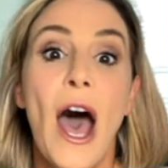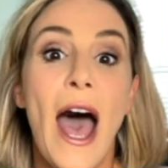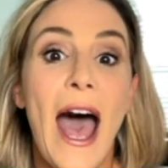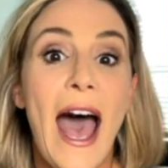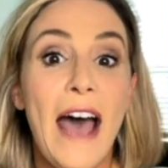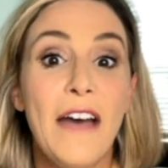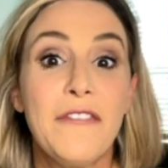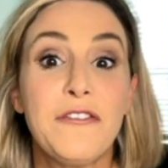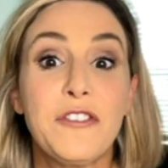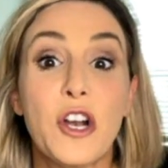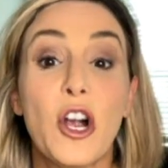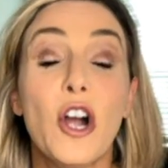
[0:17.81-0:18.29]

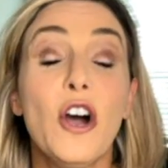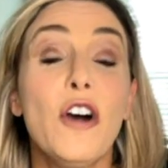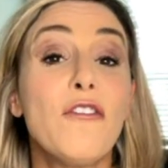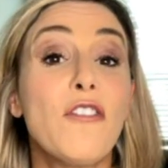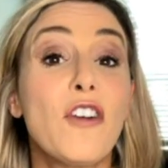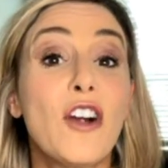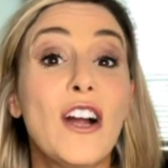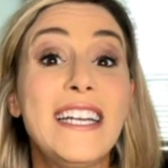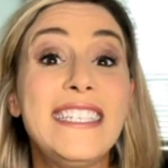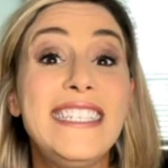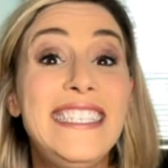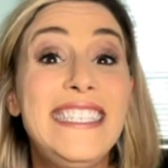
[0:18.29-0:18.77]
After over
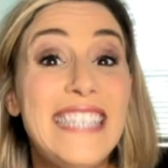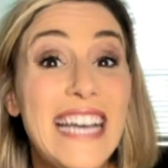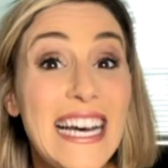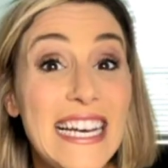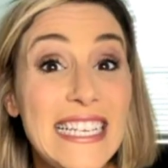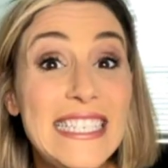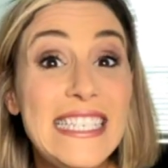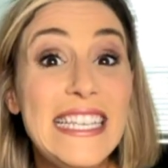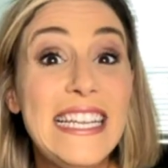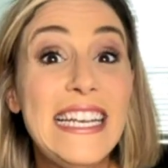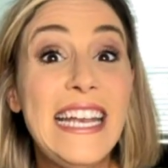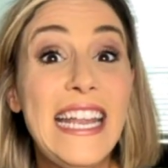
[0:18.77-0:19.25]
a
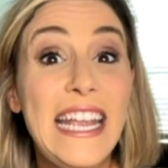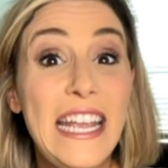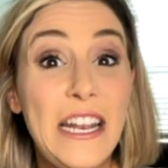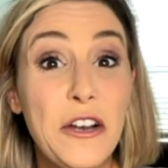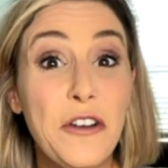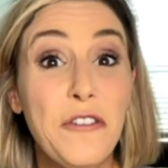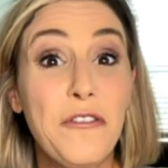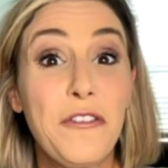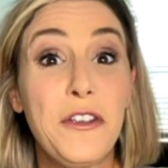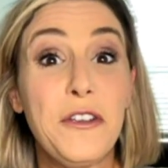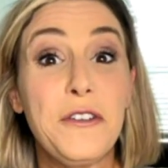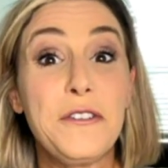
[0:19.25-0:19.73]
dozen
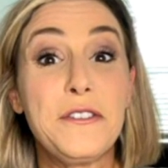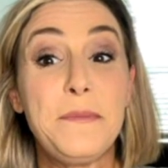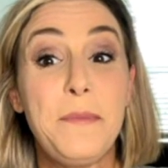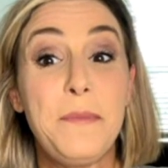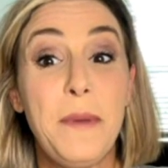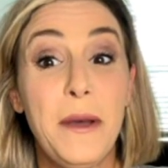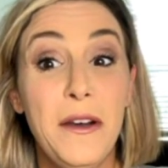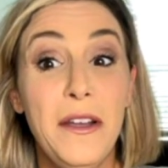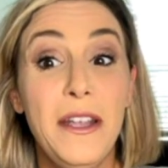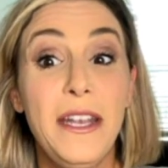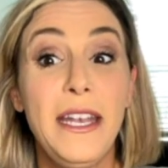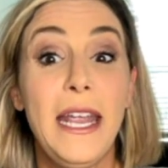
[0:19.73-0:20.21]
interviews,
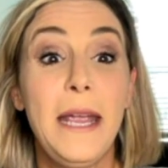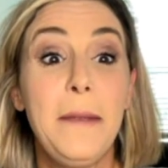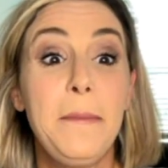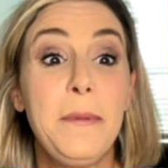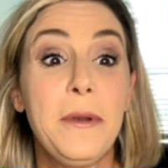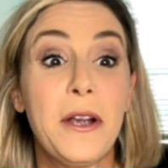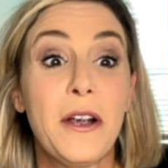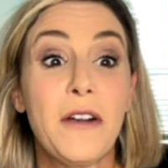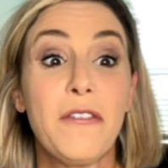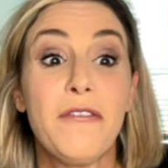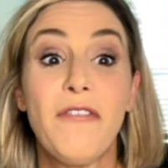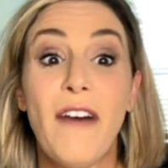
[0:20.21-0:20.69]
Billy
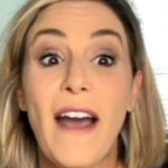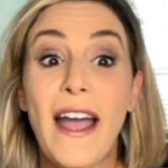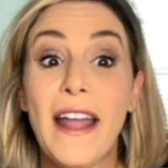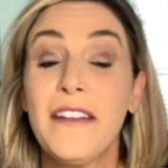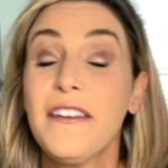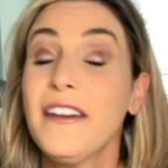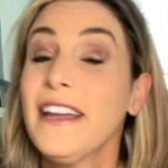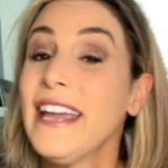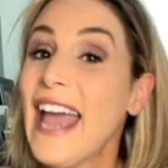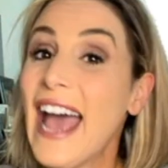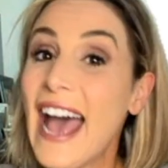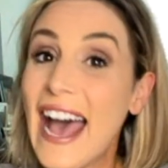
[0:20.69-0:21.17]
Napier
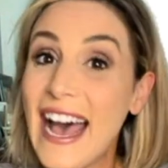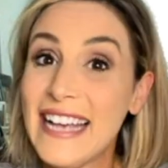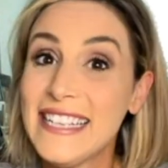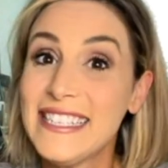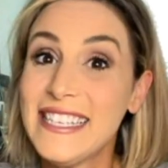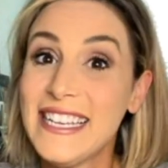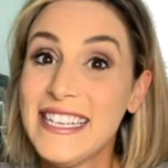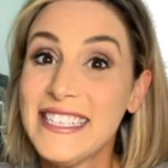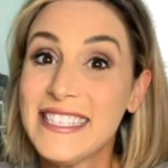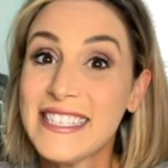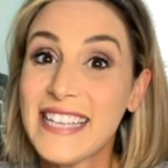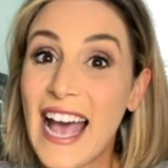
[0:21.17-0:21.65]
finally has
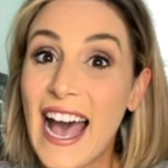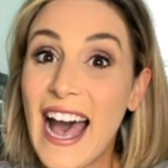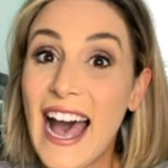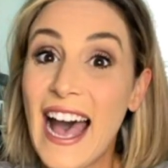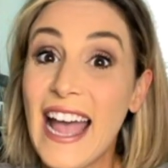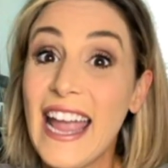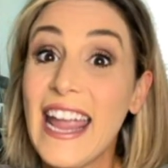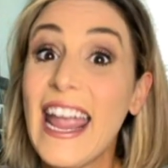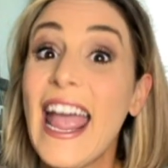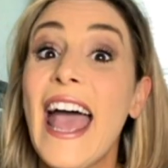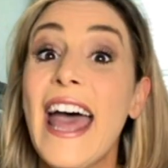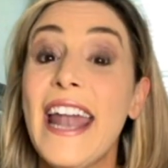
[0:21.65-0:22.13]
his
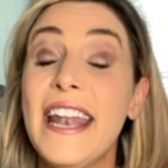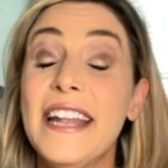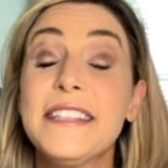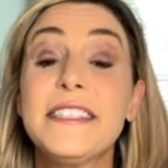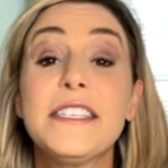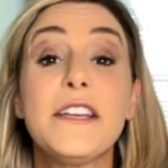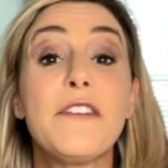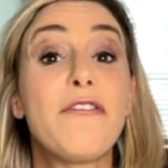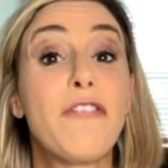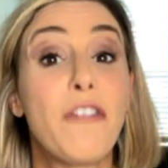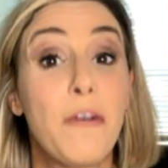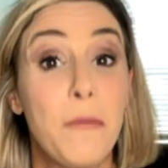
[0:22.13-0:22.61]
guy, and it's
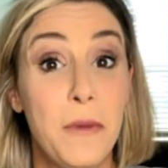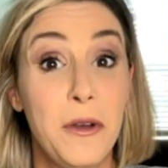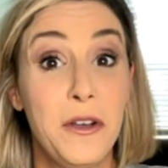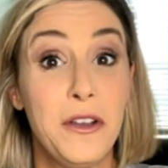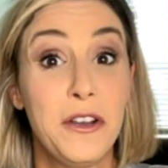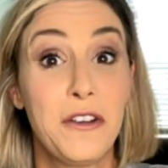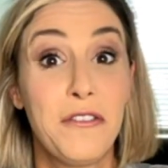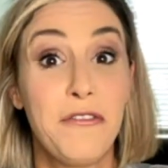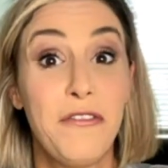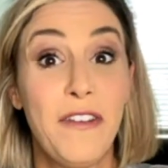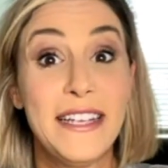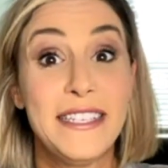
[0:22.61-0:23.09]
a
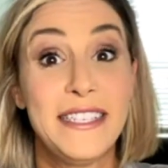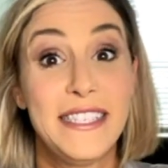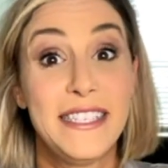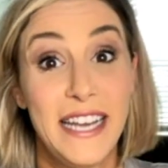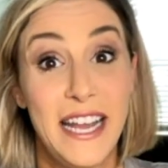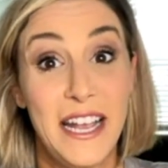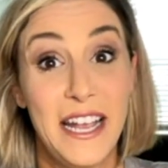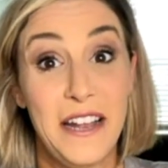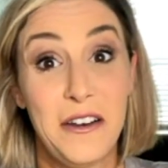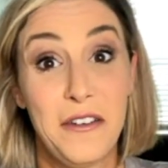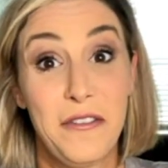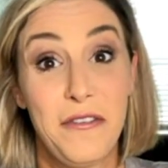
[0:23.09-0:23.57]
familiar face to
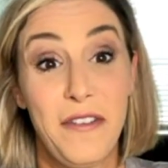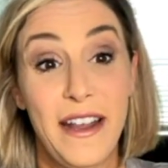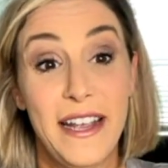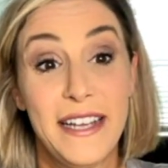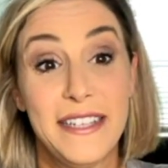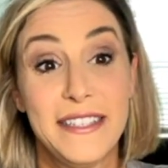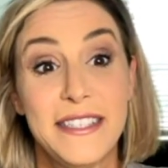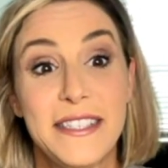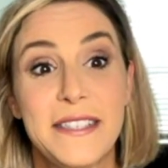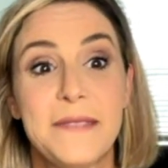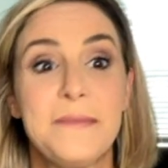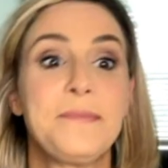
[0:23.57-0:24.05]
Gator
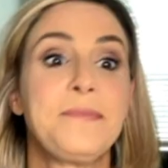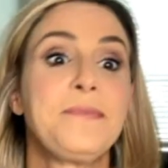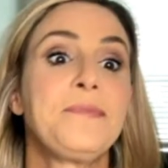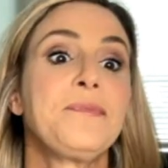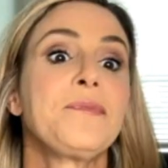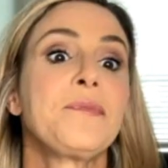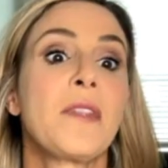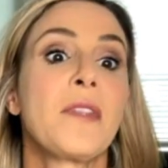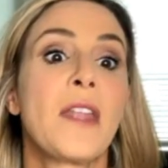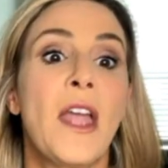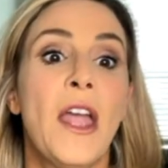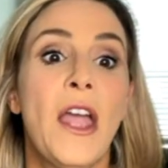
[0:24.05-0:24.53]

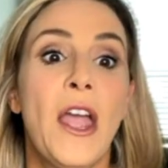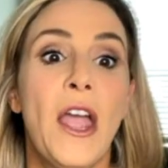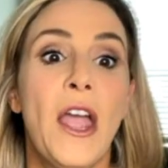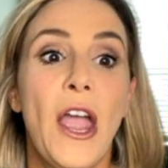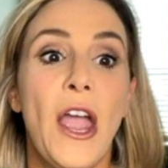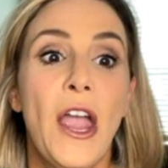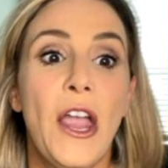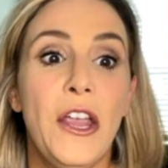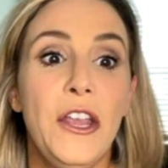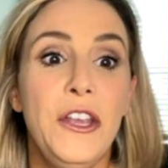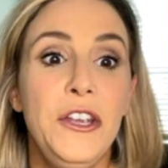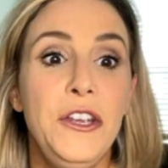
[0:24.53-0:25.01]
fans.
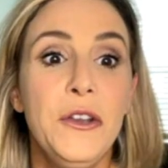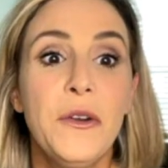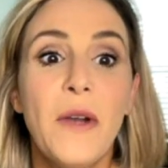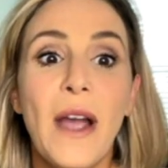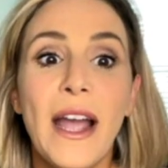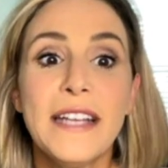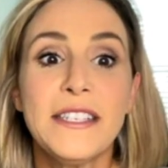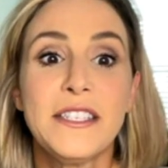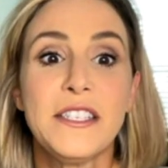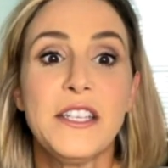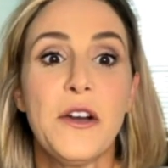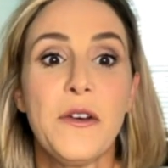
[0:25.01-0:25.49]
You
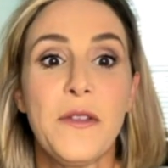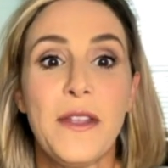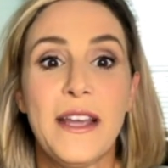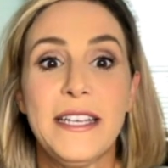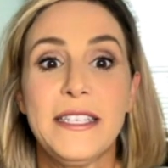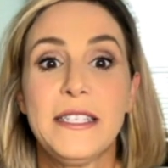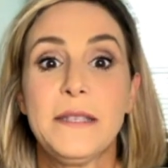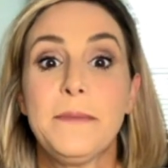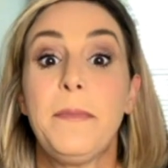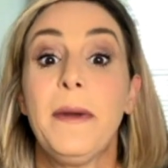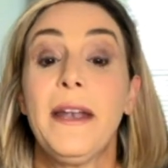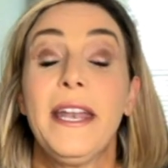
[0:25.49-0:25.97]
guys know
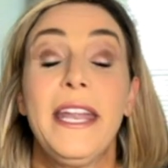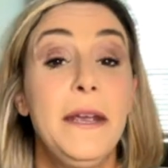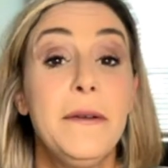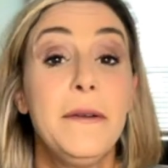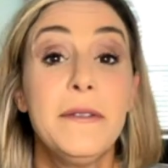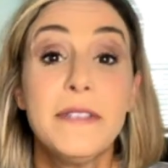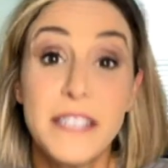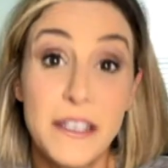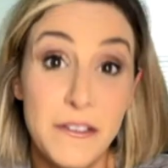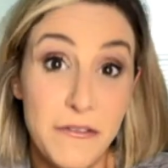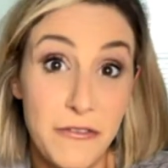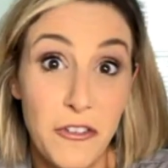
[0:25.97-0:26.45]
this, but he
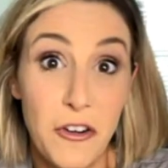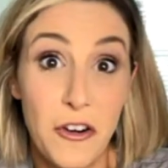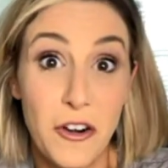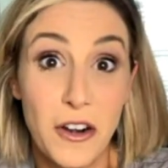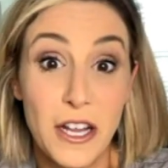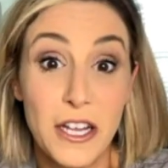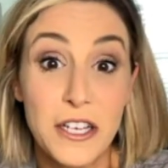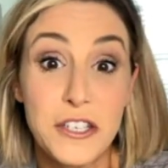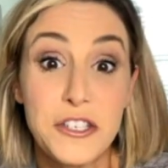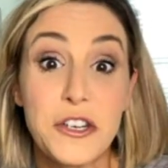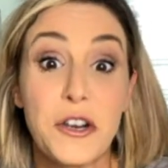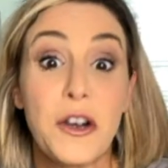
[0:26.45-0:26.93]
was at
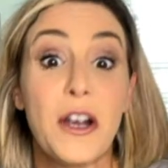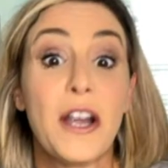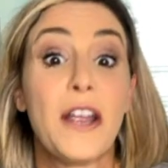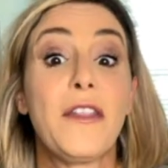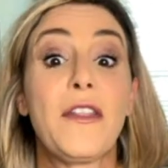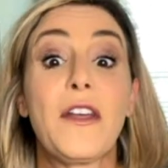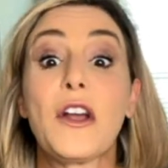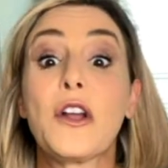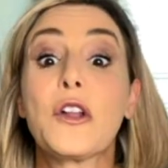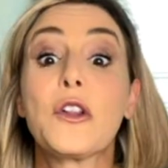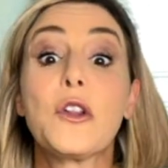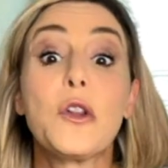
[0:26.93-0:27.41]
Florida during
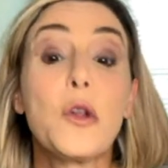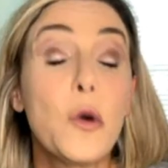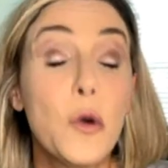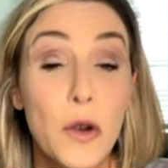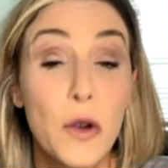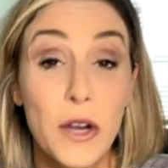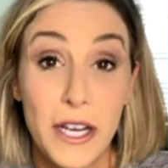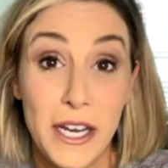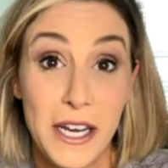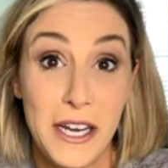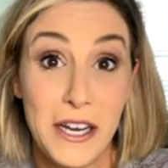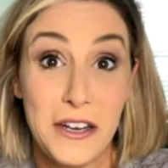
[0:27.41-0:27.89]
the
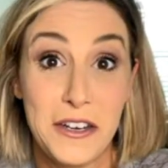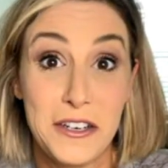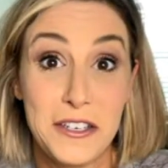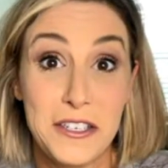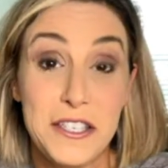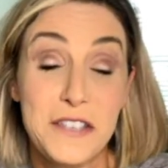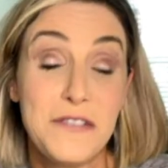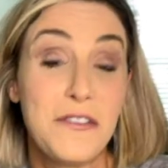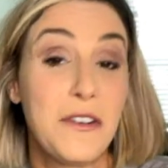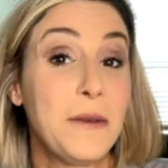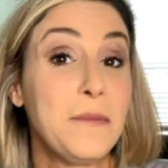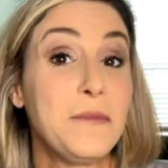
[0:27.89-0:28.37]
glory
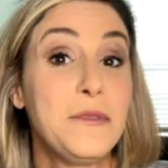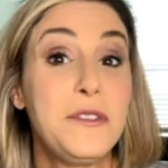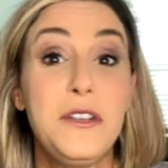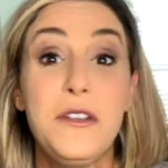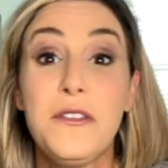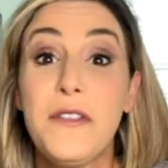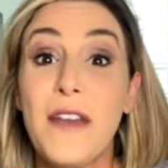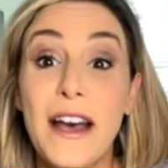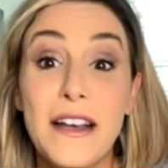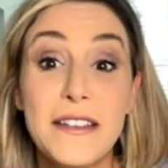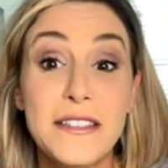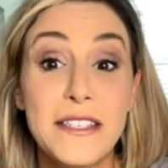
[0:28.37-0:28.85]
years from
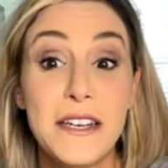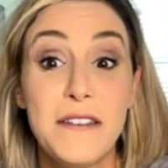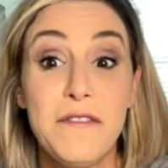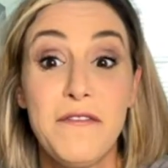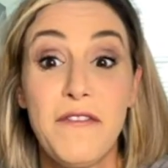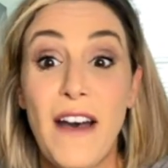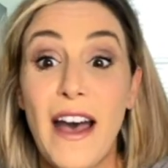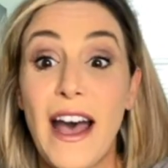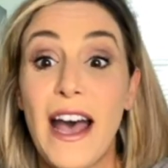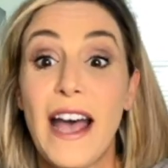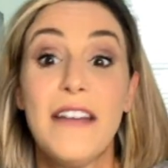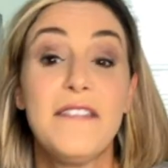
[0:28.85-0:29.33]

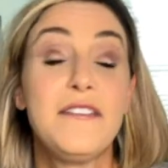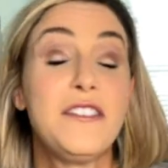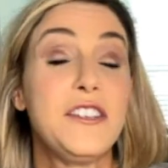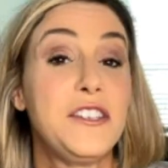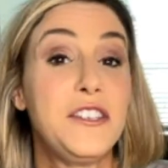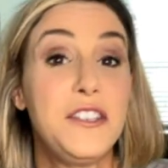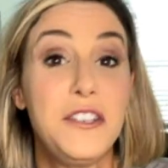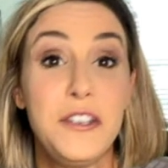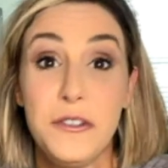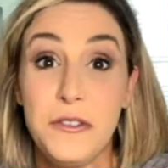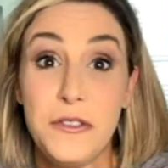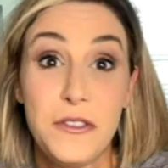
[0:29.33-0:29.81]
2005 to
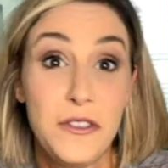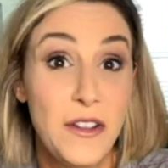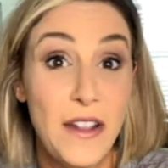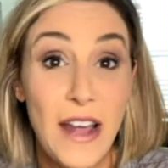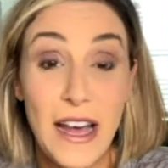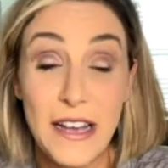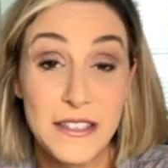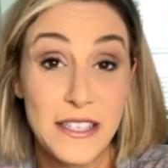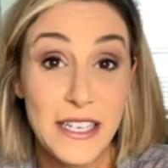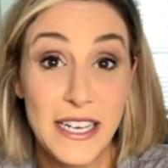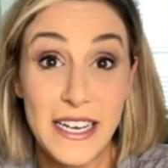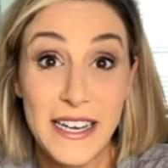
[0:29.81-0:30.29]

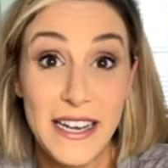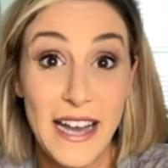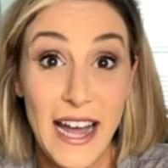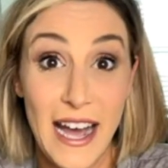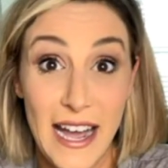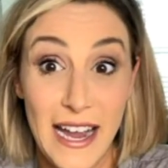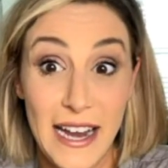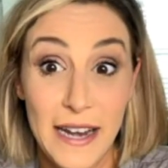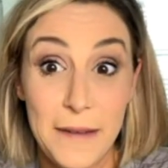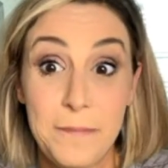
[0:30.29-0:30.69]
2009.